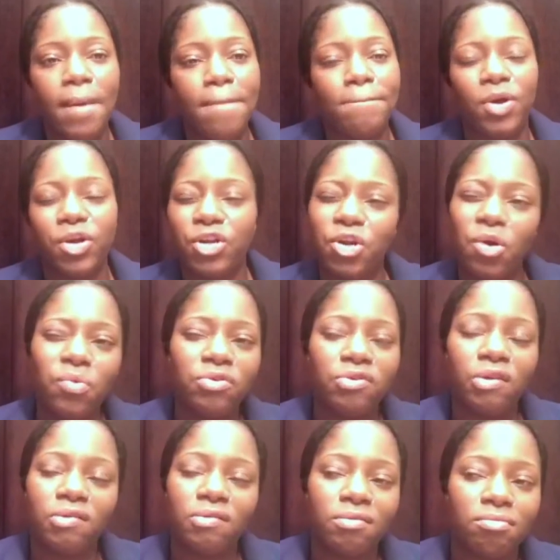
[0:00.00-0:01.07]
But don't
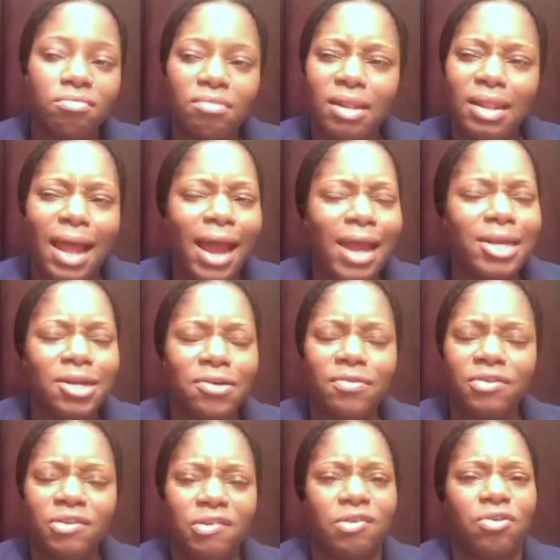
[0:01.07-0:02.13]
just lie there
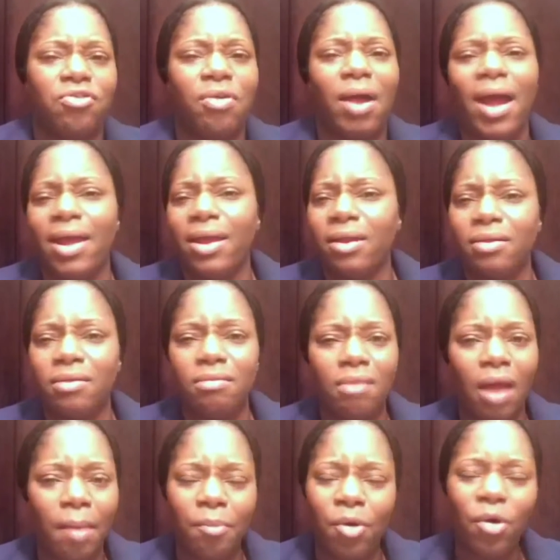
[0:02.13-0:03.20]
and just cry and
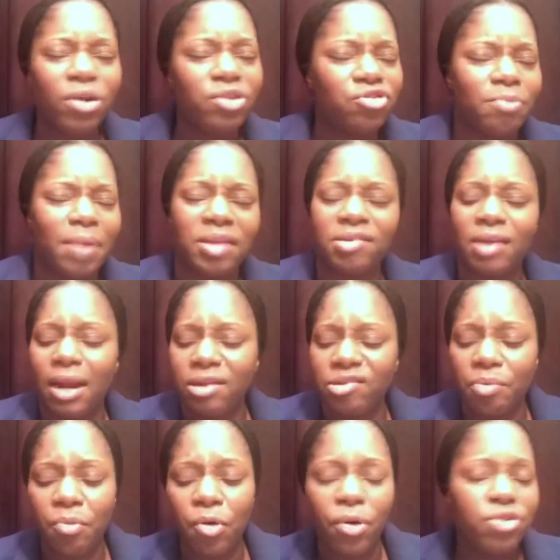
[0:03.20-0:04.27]
I'm going through my challenge,
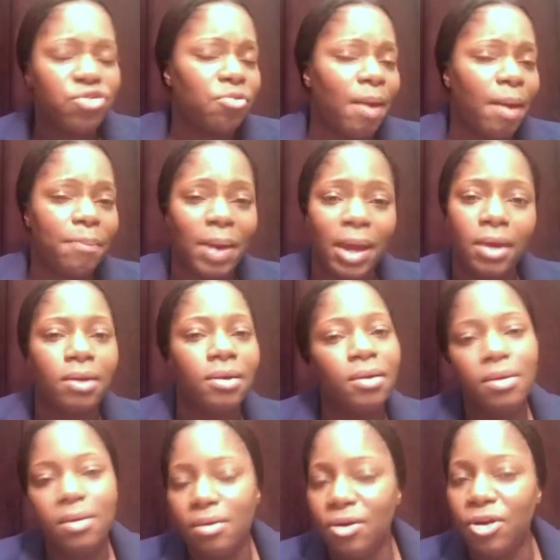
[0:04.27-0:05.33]
I'm going through my pain.
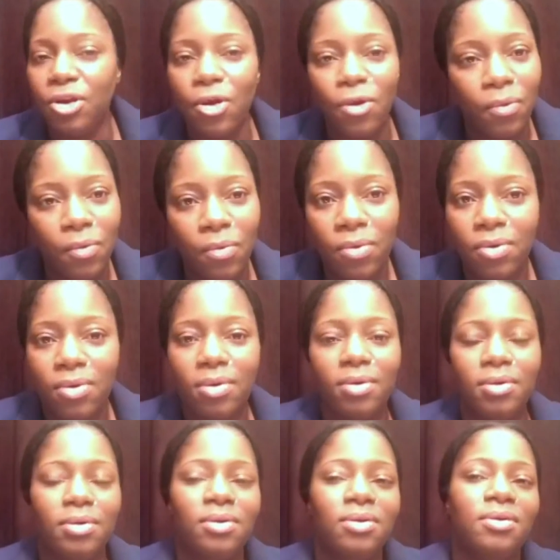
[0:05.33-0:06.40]
No.
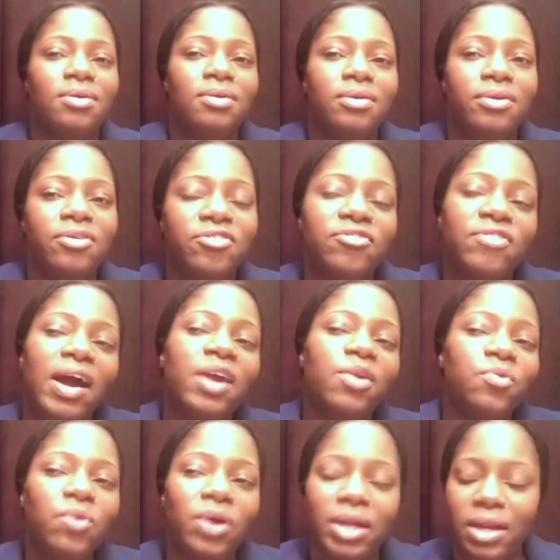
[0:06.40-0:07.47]

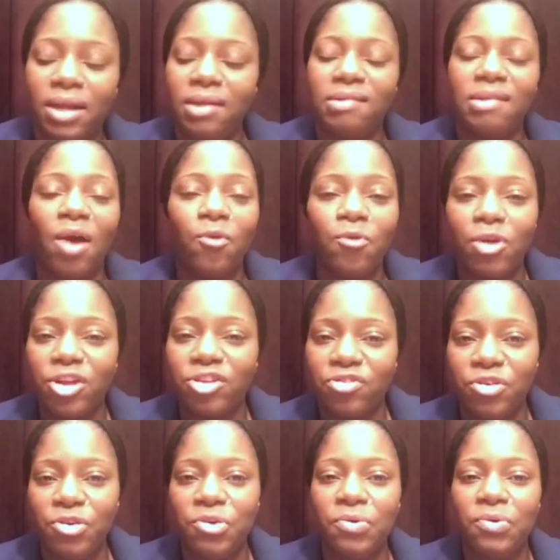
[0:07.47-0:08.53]
Find what it is that works
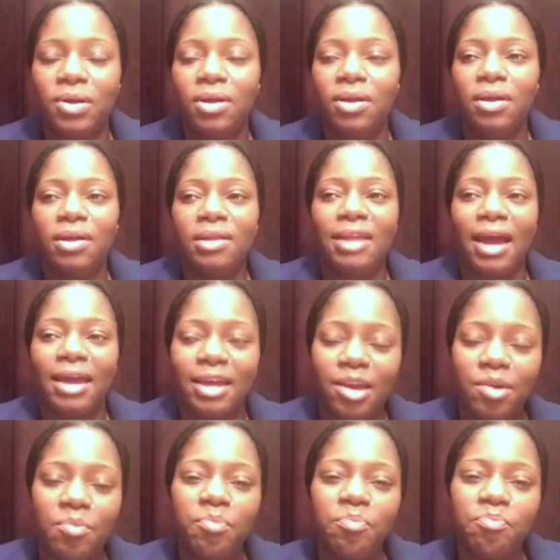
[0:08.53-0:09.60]
for you, that
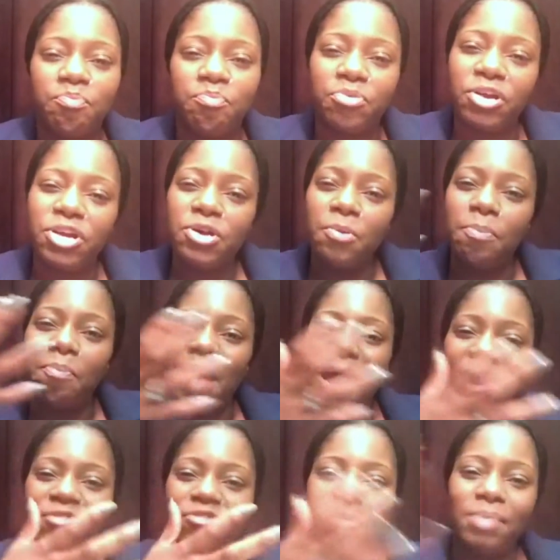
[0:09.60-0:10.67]
can bring you
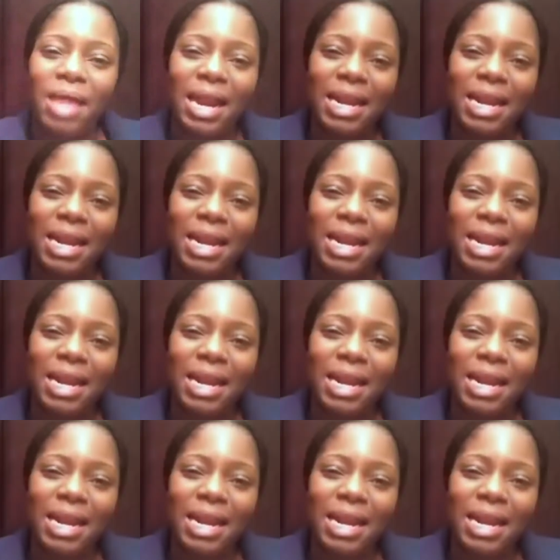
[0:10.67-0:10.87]
back from that